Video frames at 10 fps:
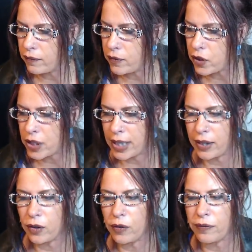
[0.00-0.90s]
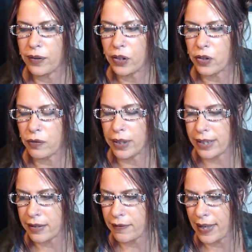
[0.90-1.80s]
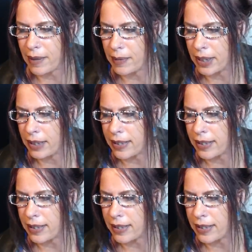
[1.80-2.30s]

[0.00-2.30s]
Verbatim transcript: Shane, who for Teresa's family,